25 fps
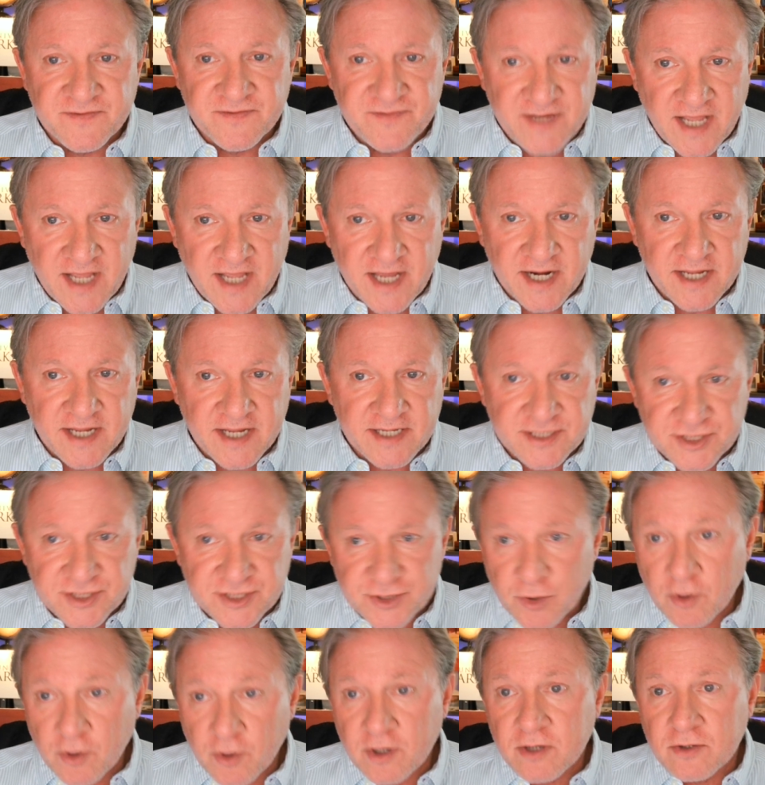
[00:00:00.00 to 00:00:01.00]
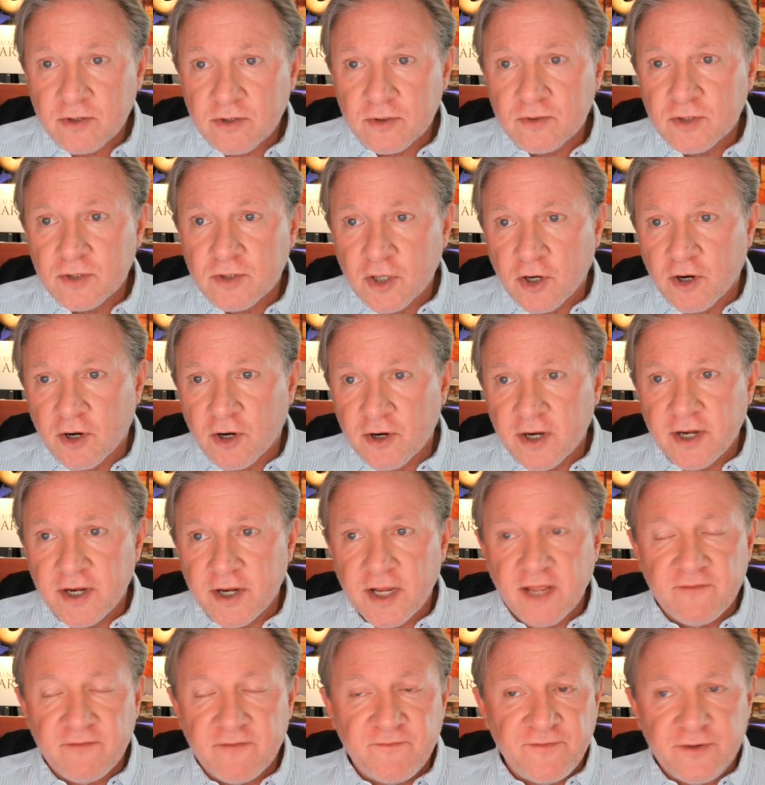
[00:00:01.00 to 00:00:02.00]
of data: historical, current,
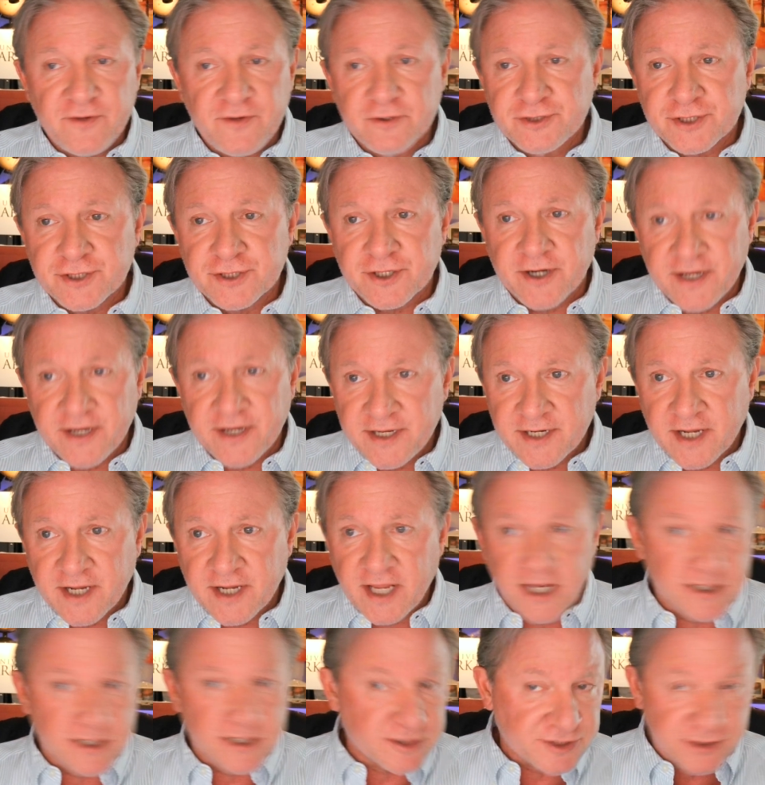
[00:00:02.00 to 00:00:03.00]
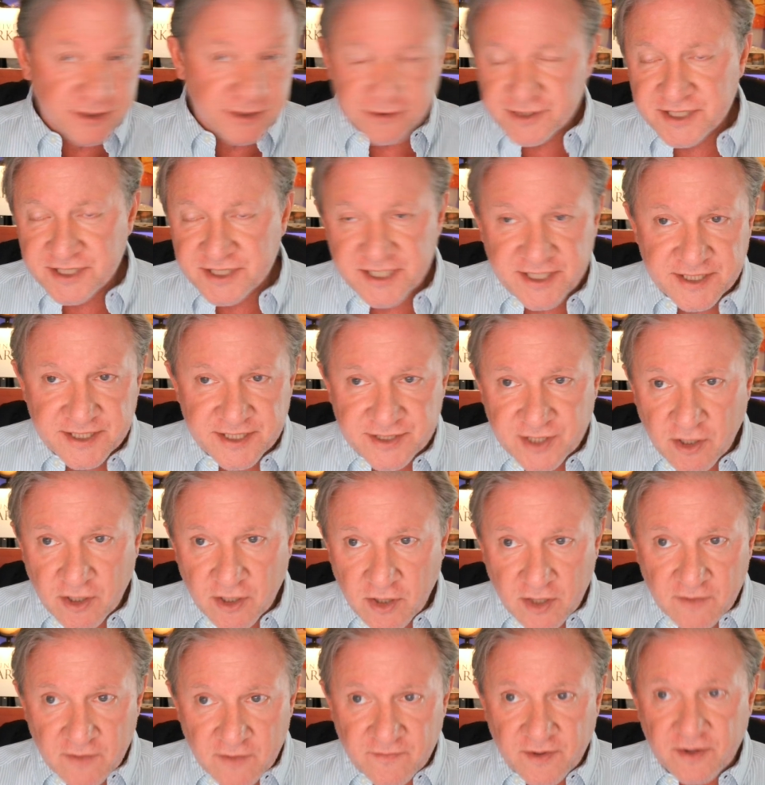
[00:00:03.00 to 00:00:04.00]
and future indicators. You'll see this
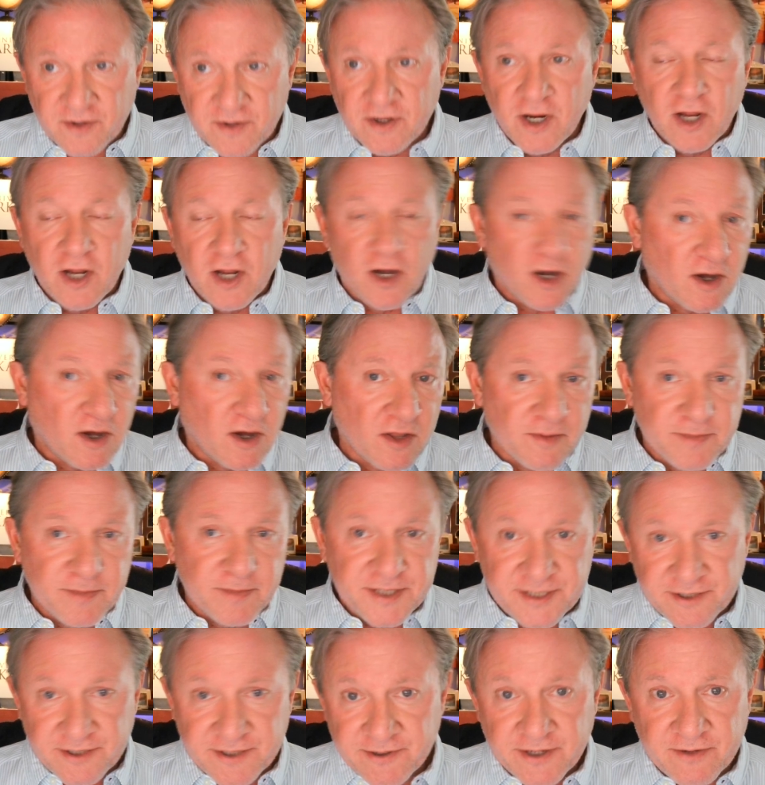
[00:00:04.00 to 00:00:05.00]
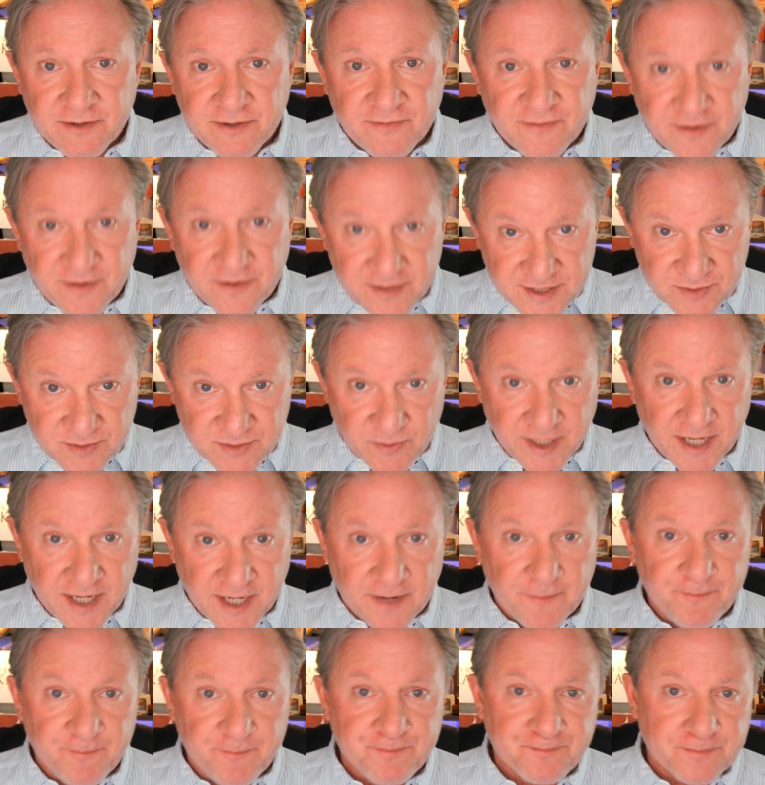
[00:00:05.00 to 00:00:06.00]
all over all the material for this week.
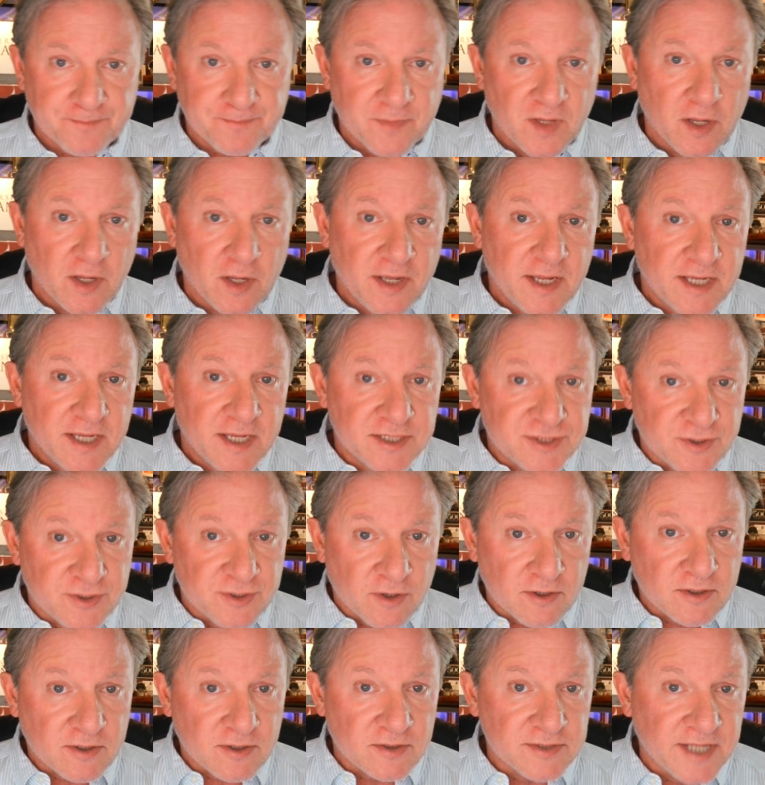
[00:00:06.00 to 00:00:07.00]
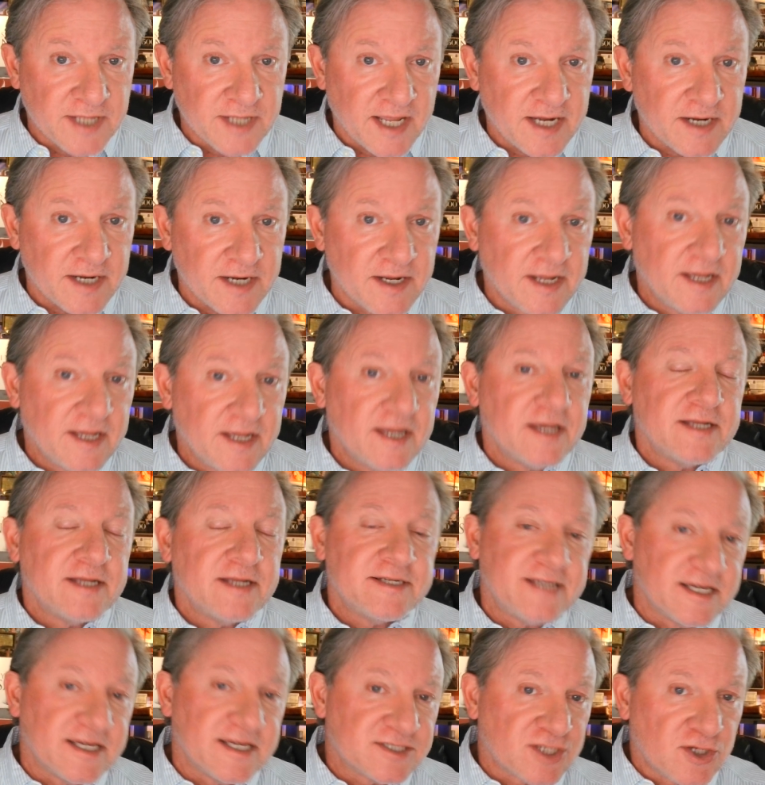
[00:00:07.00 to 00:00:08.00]
Historical data
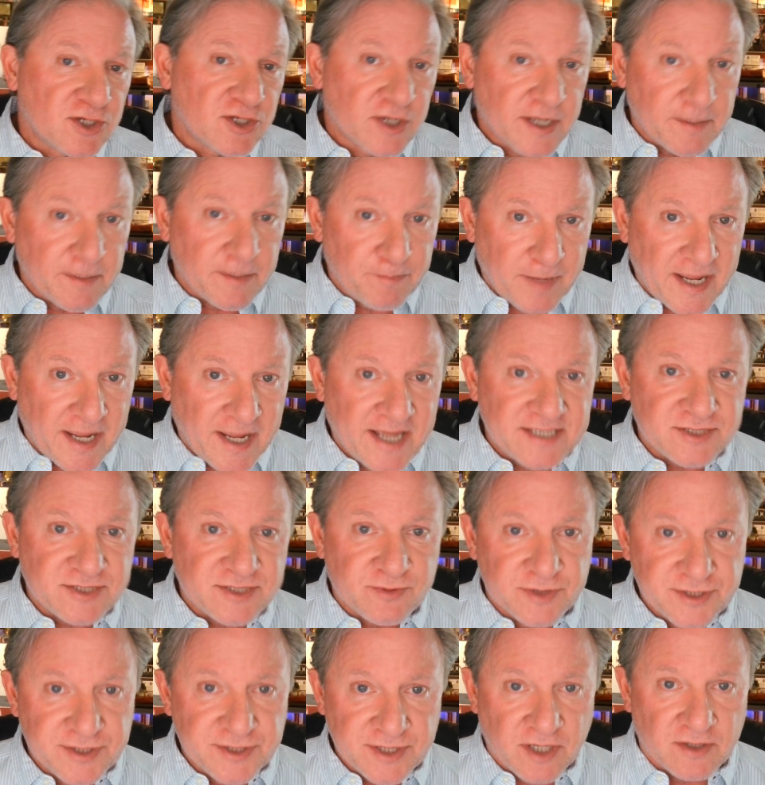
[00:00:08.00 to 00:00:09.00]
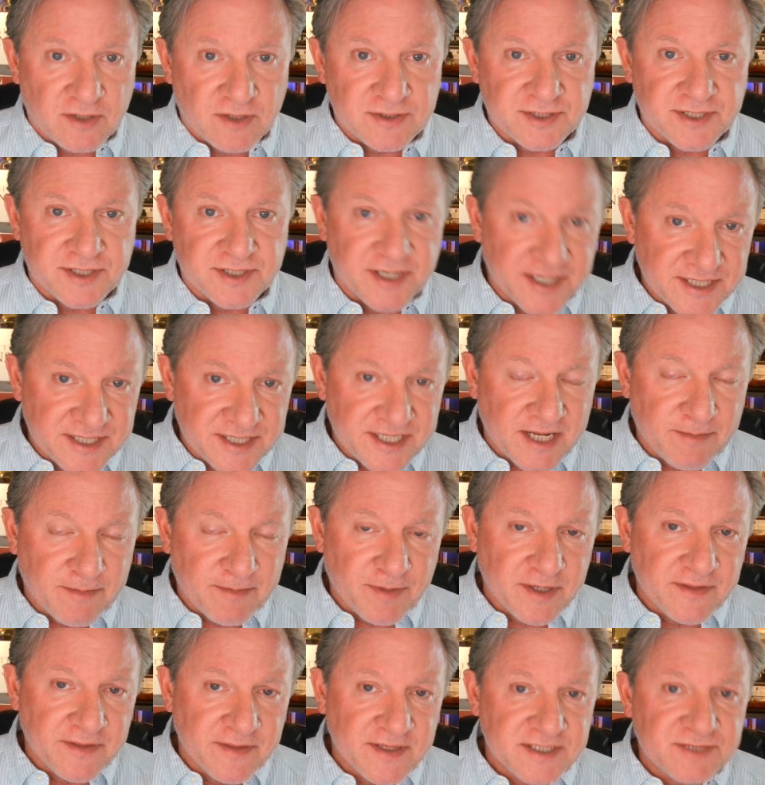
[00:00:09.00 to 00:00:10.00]
takes a look at past results. An
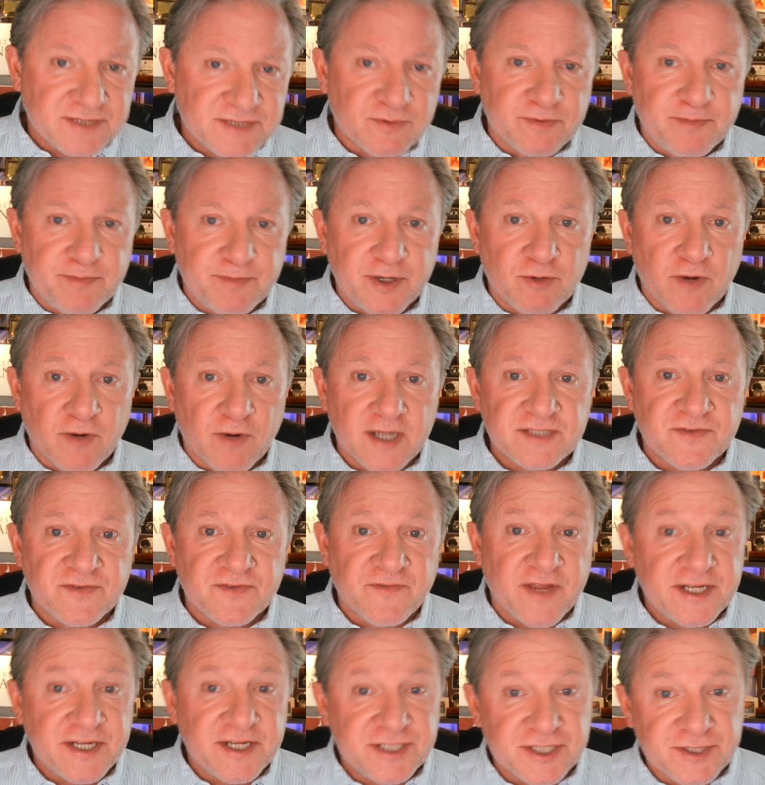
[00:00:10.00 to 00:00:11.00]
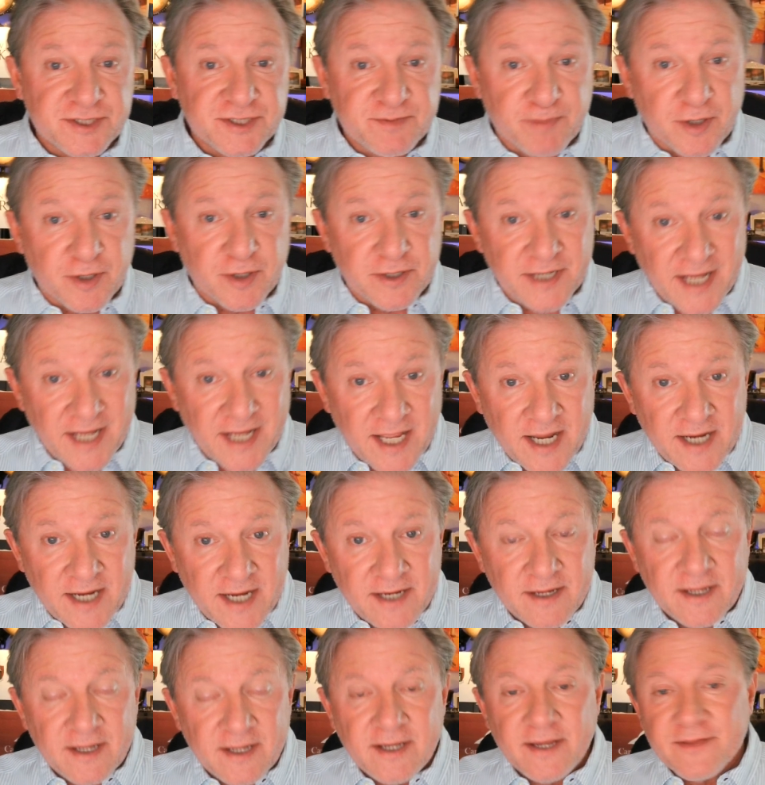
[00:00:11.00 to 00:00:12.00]
example of this would be reservations per
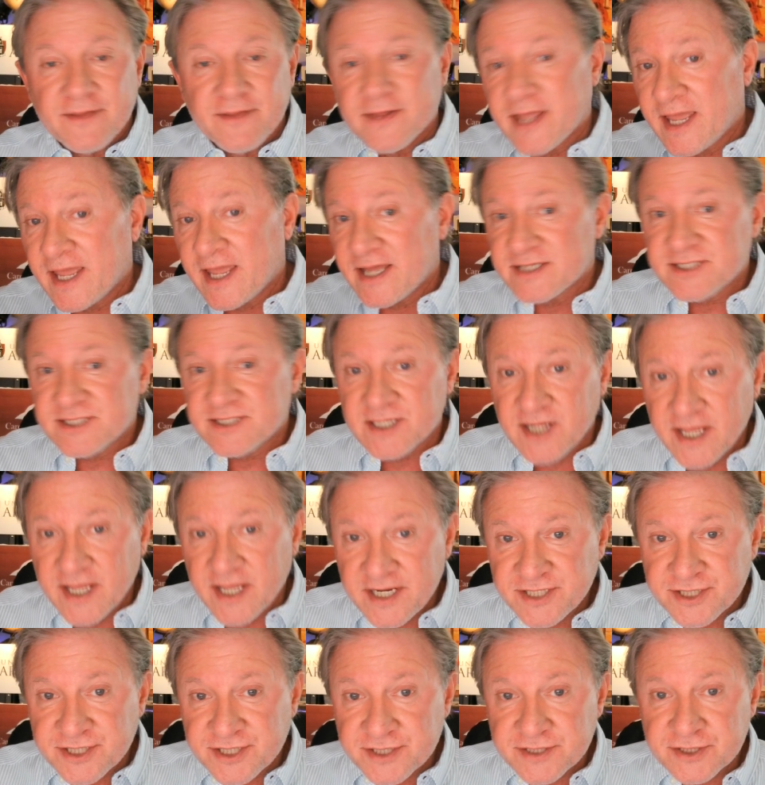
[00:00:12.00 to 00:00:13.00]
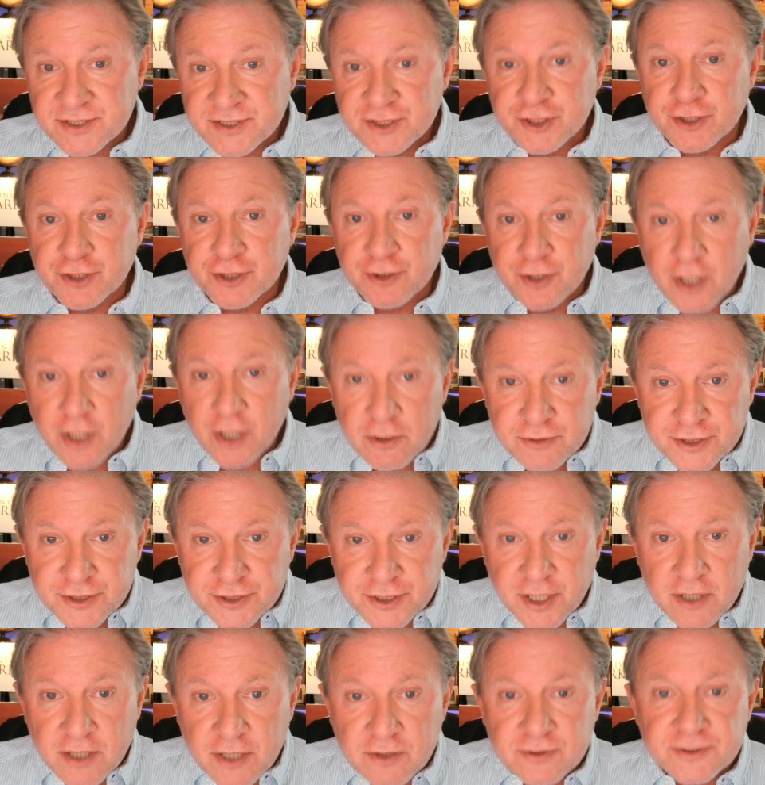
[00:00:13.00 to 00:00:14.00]
day, the cancellations, your
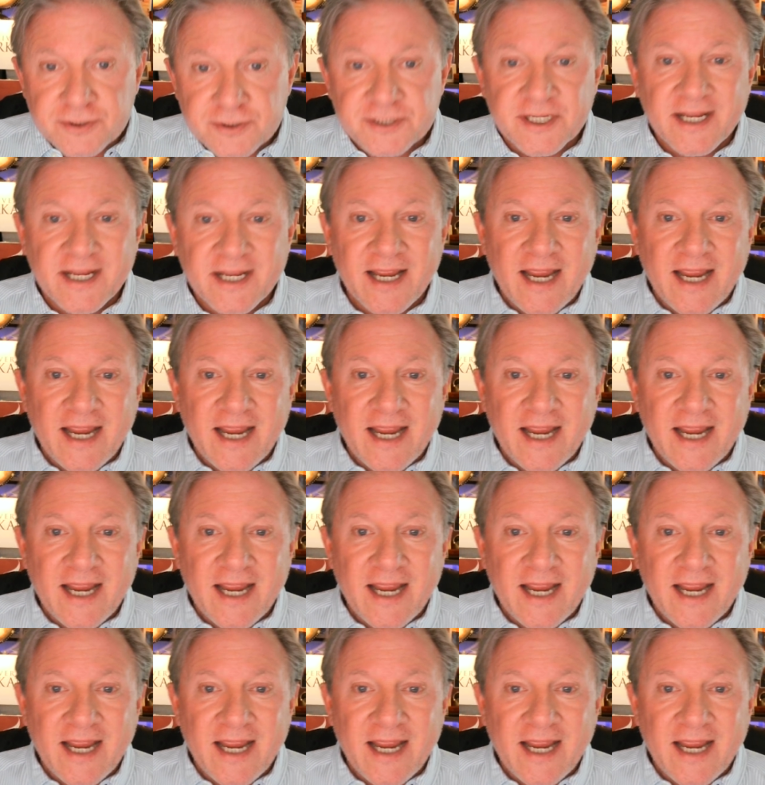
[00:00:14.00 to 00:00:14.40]
no-shows,